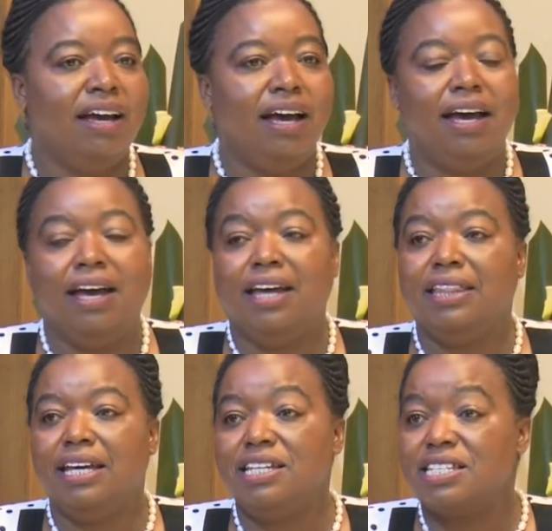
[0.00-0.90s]
Uh,
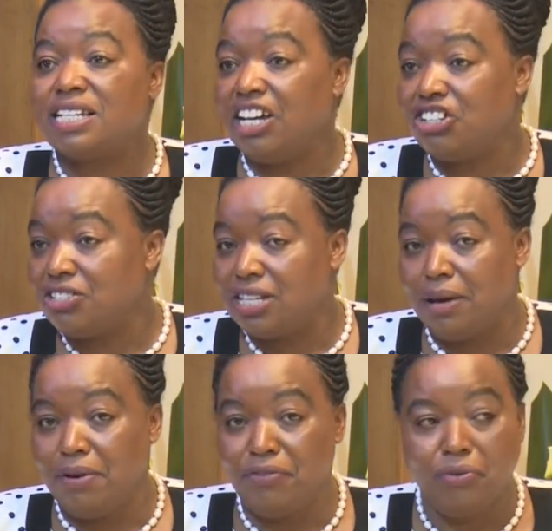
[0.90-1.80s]
the discussion,
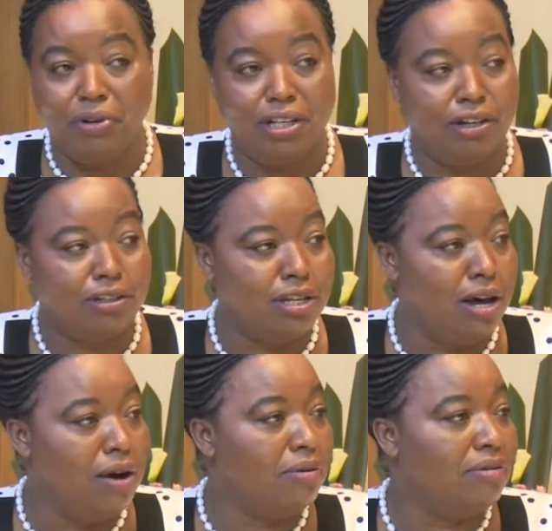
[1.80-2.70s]
some of you will not
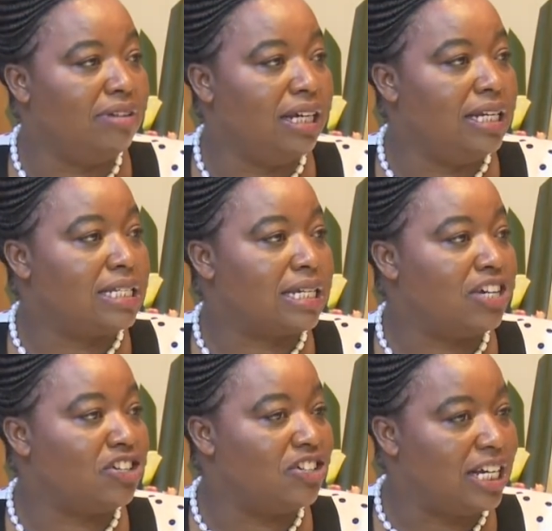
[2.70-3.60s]
know, the
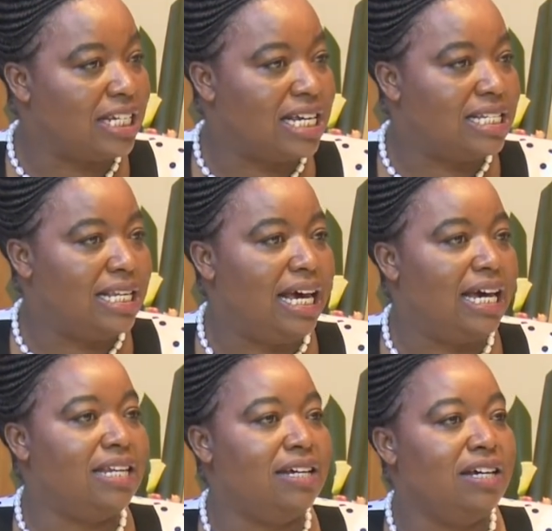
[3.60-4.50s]
discussion that has
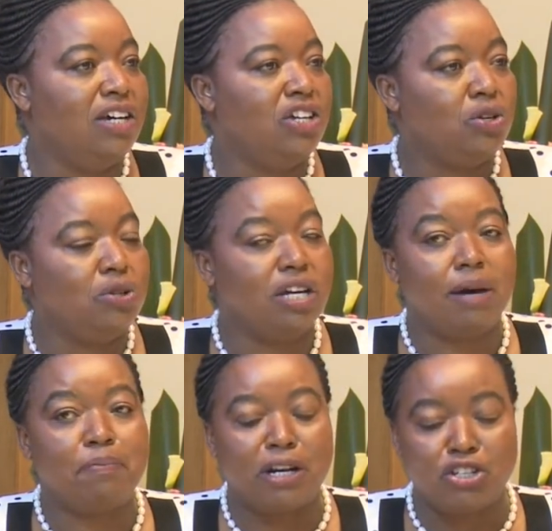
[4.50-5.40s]
led to the
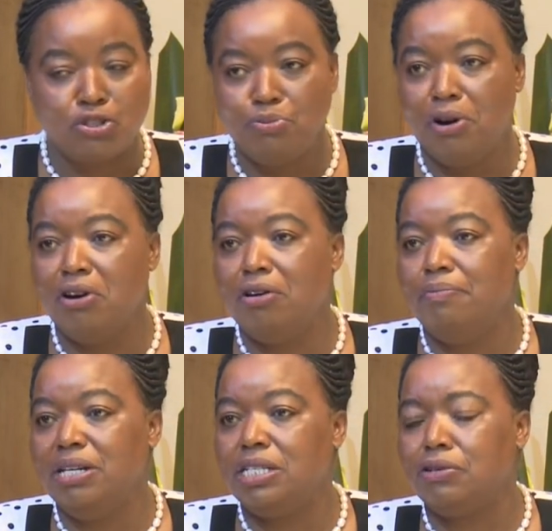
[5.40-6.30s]

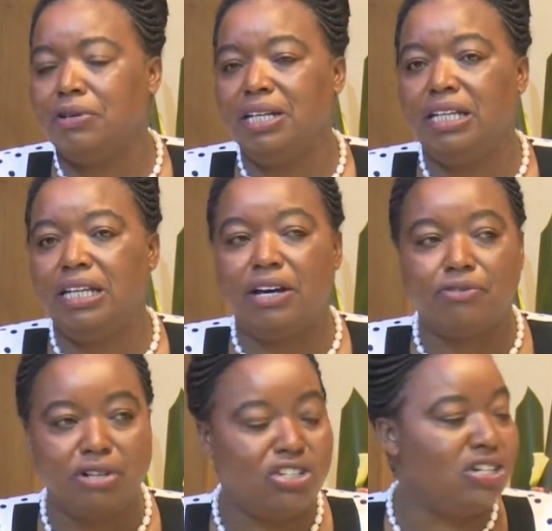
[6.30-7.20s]
rapprochement between
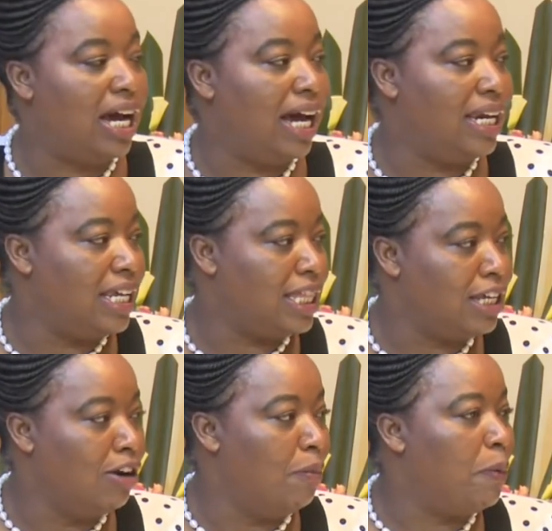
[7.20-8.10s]
Eritrea and
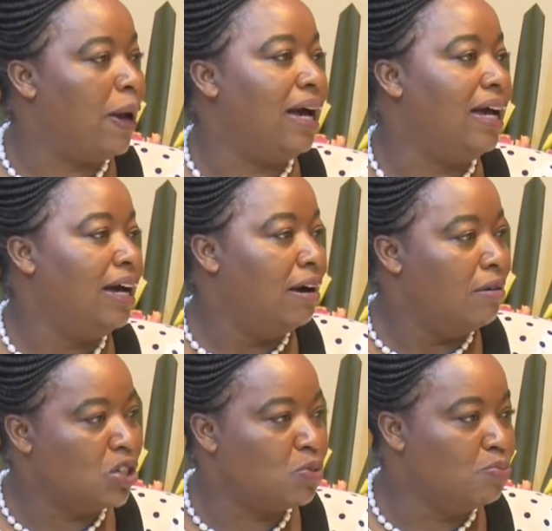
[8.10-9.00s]
Ethiopia
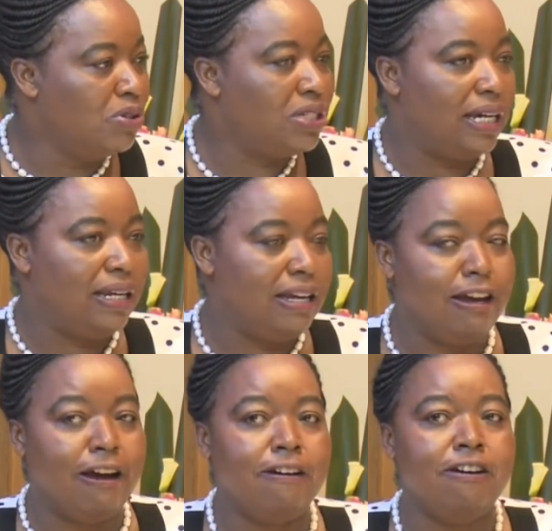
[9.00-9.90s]
was mooted
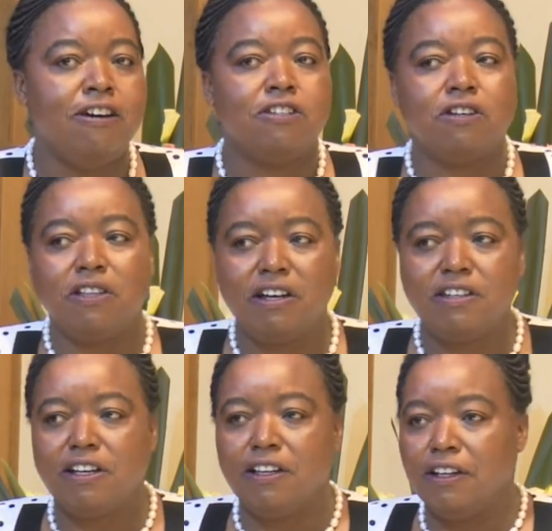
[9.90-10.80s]
here. So there
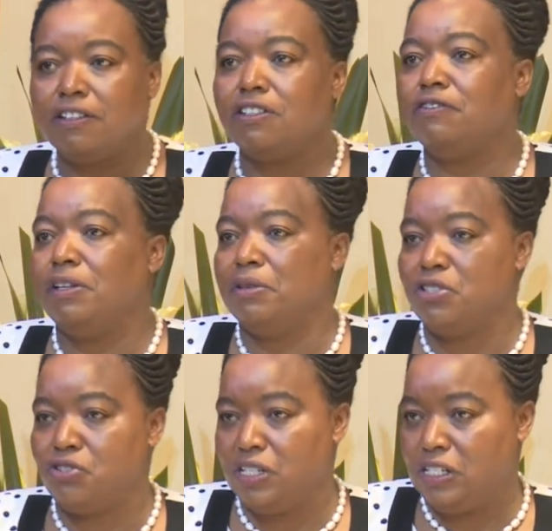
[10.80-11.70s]
is a lot of
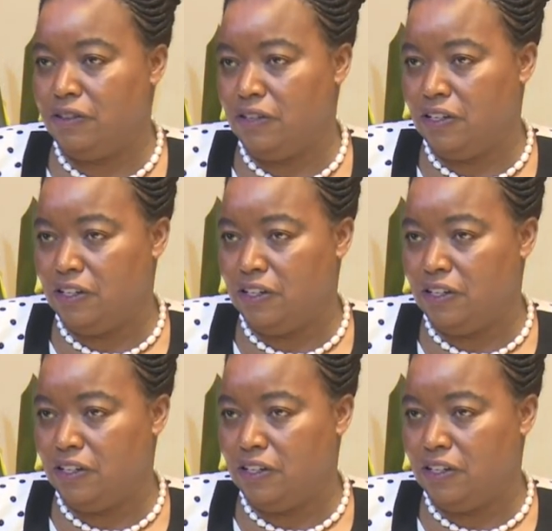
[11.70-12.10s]
demonstrated